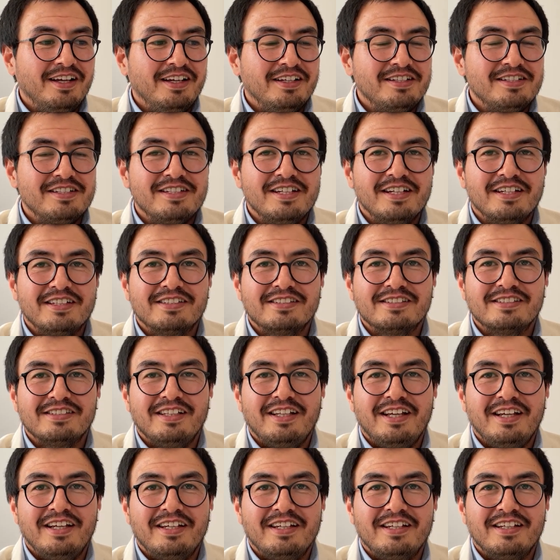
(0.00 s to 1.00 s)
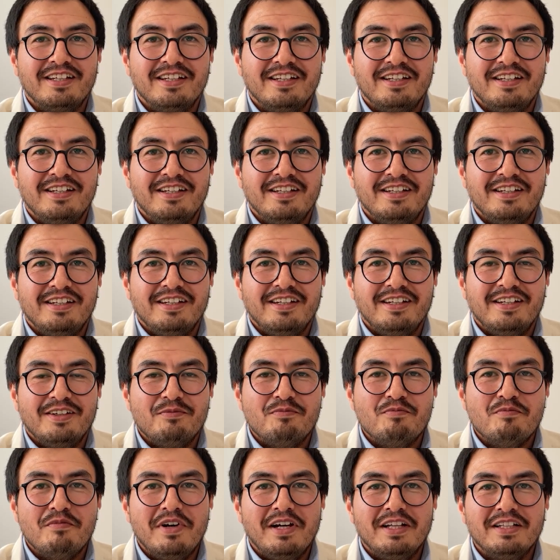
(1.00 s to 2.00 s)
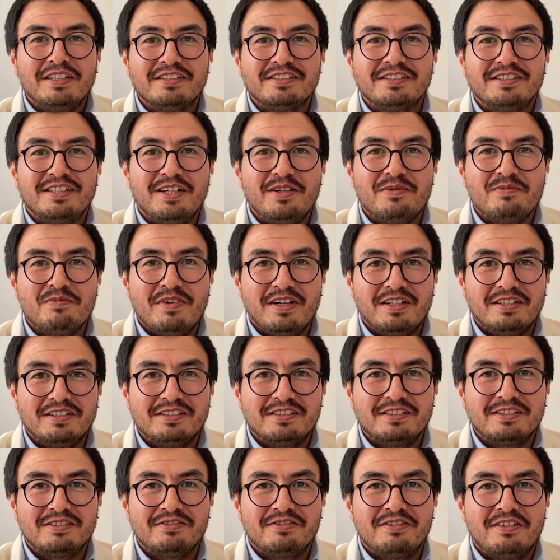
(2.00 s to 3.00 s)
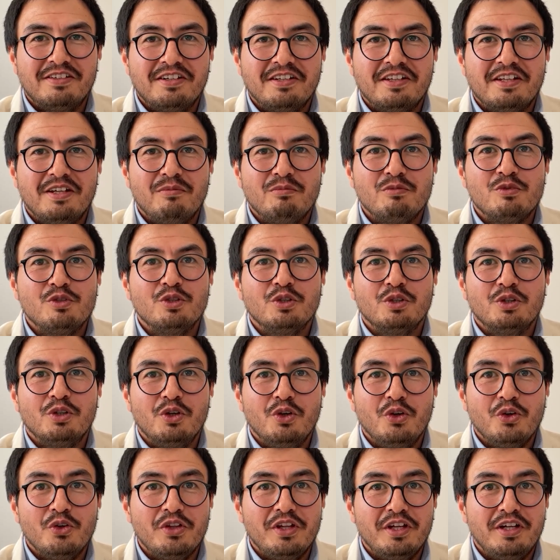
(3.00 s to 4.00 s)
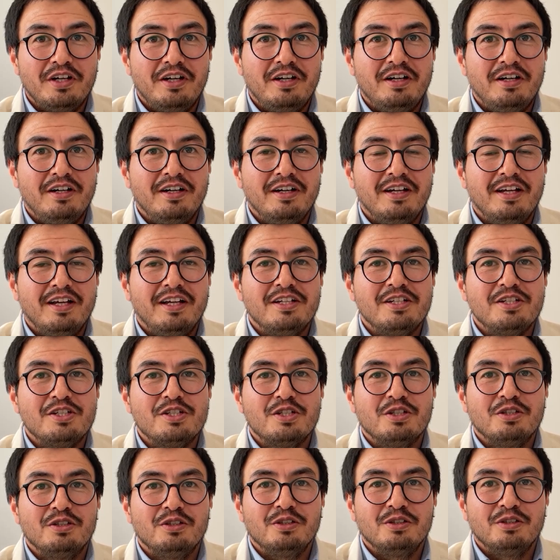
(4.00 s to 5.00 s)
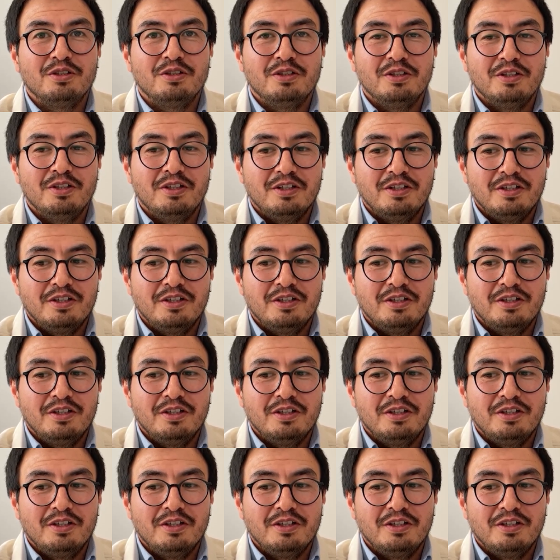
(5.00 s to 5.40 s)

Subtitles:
it takes months and months for them to go there and to